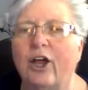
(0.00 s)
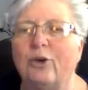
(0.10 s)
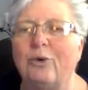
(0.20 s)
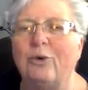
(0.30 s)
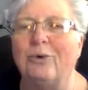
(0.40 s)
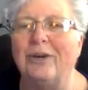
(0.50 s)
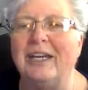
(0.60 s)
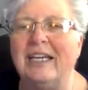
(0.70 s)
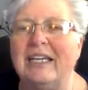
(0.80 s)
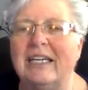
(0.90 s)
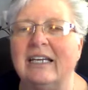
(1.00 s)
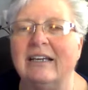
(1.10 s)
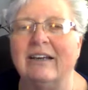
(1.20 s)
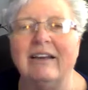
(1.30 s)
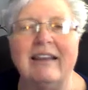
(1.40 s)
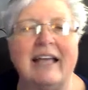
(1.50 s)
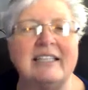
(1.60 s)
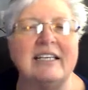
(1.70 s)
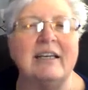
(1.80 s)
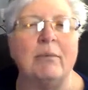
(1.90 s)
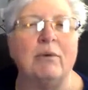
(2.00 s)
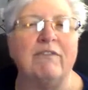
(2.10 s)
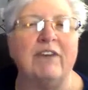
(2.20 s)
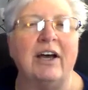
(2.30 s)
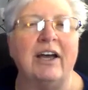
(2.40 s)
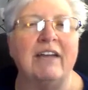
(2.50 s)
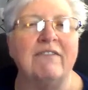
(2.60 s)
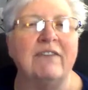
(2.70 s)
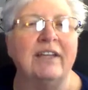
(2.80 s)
Green, that's a number 5.